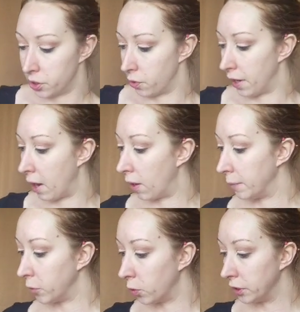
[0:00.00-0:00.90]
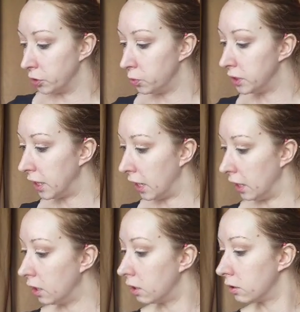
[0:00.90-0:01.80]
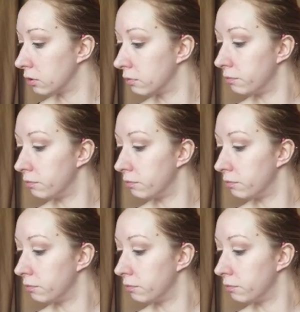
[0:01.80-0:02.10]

So now I'm going to take